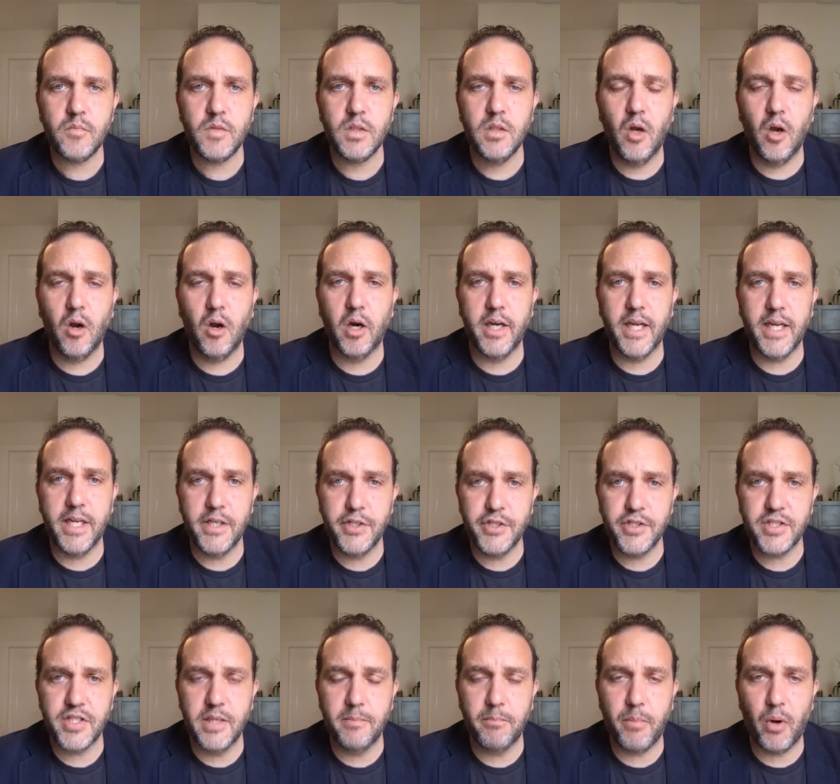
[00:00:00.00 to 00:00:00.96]
our
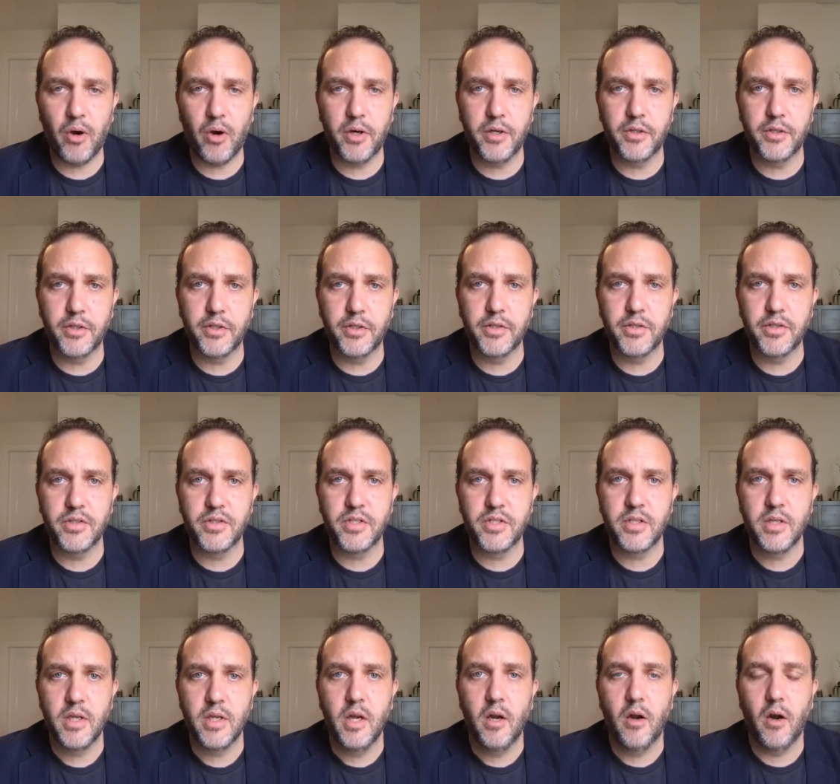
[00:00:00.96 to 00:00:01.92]
agency
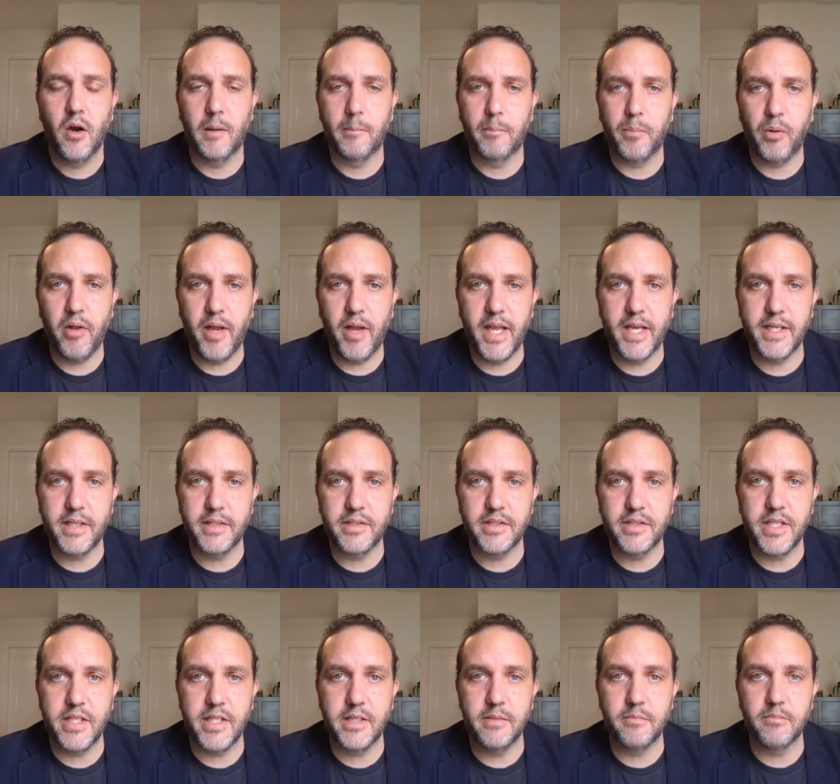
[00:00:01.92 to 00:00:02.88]
partners, our planning
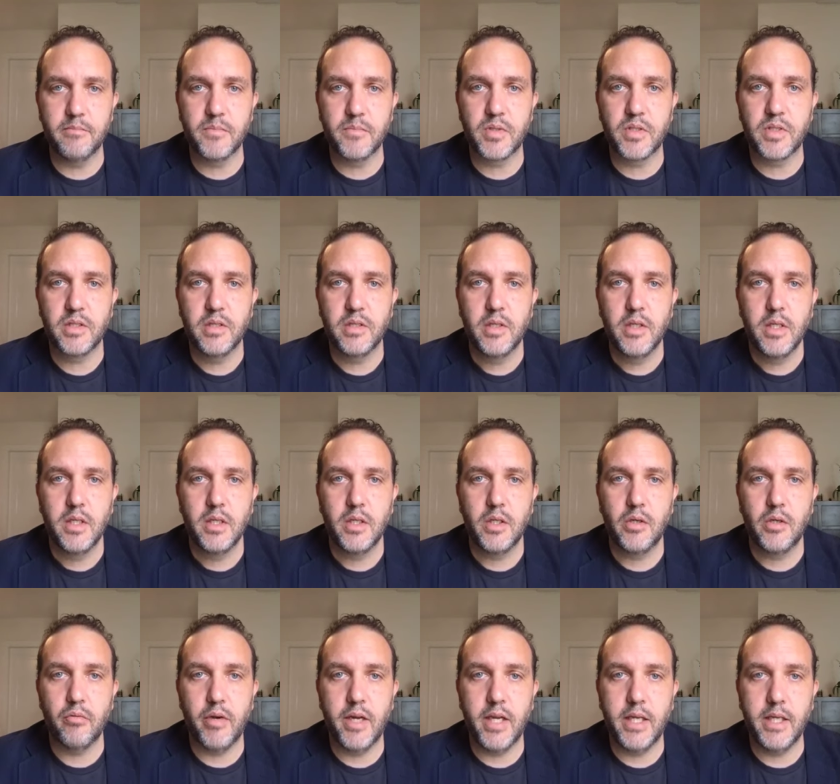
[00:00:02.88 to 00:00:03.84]
teams,
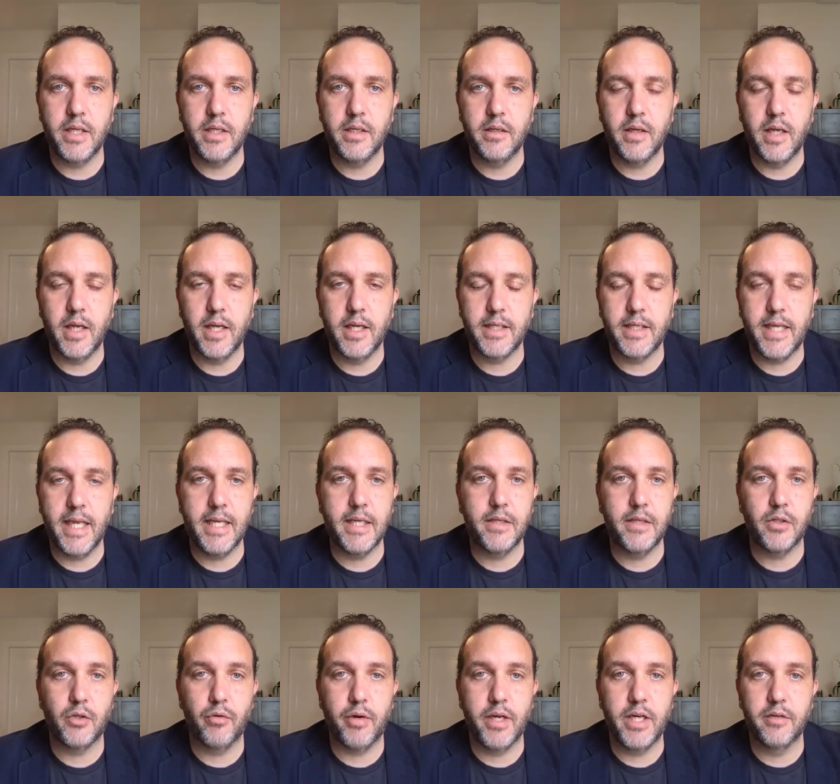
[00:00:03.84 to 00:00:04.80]

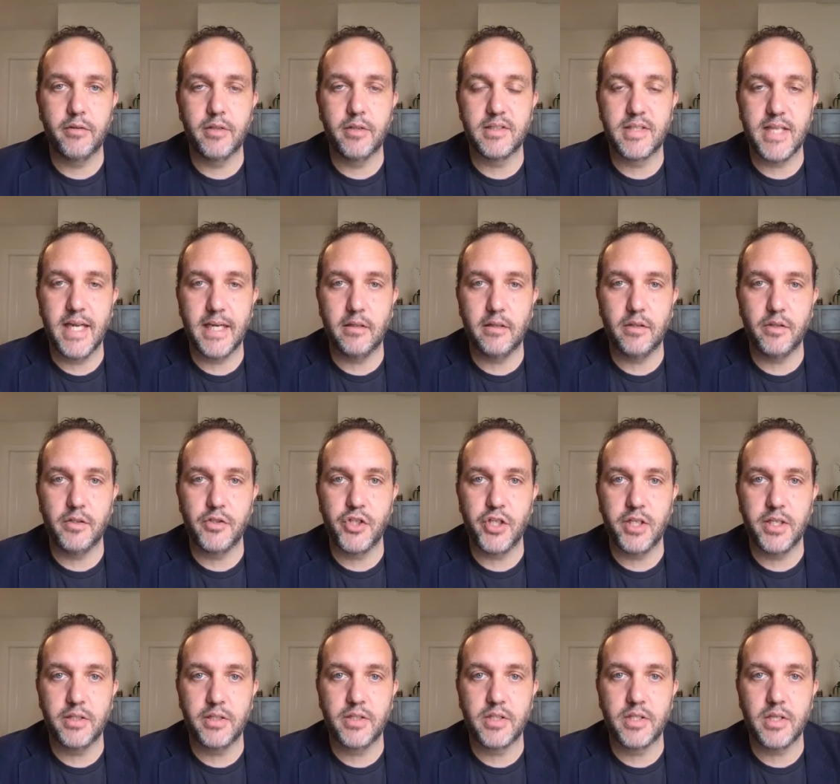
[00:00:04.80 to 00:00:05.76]
gain greater
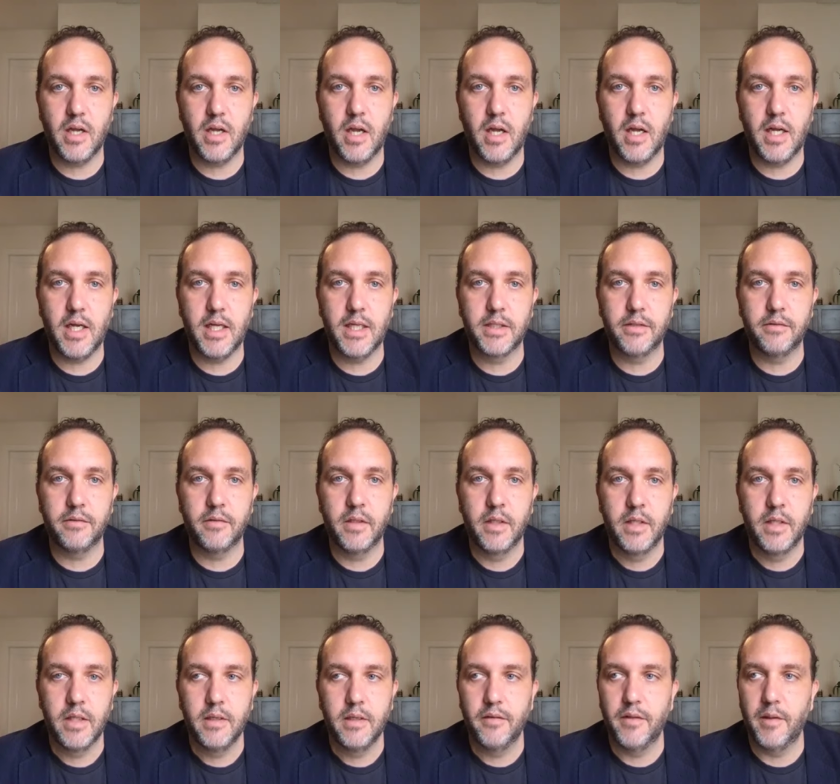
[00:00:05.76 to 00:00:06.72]
intelligence on
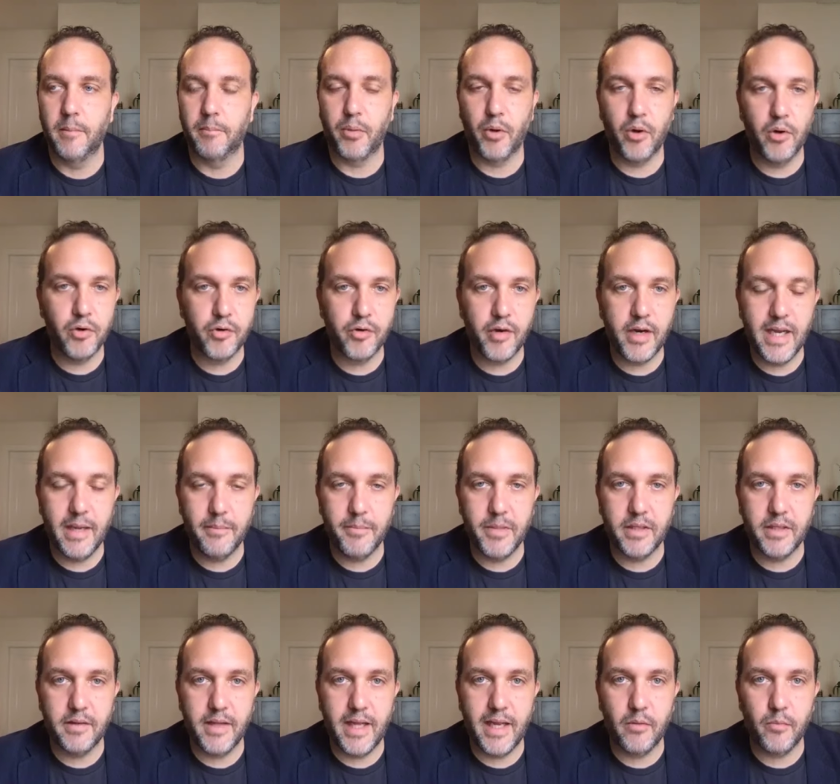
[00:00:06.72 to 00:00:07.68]
the
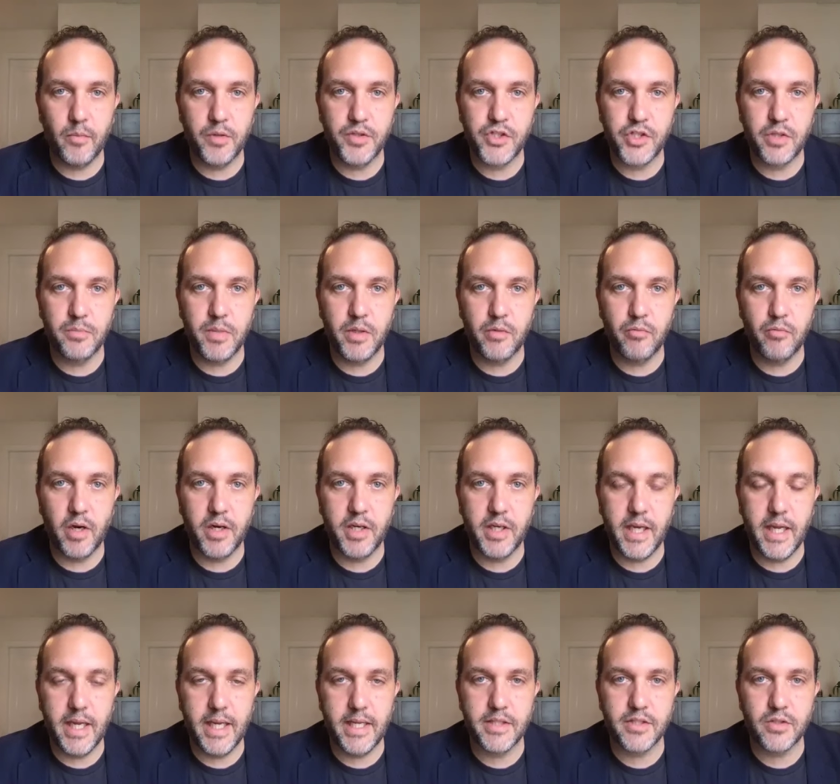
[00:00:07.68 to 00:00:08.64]
programming that we should be
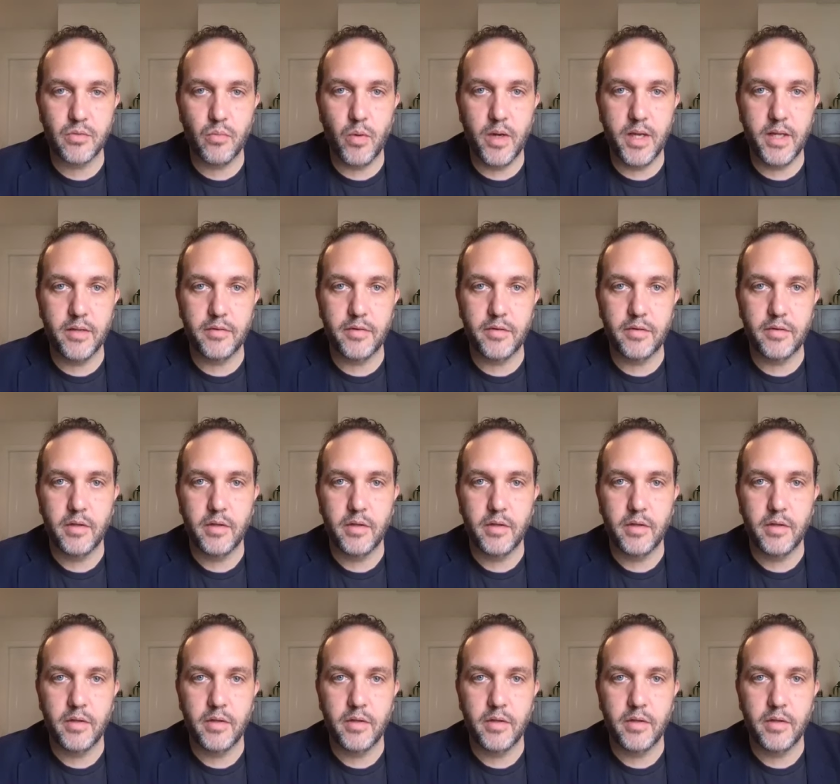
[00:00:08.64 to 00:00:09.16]
running ads with,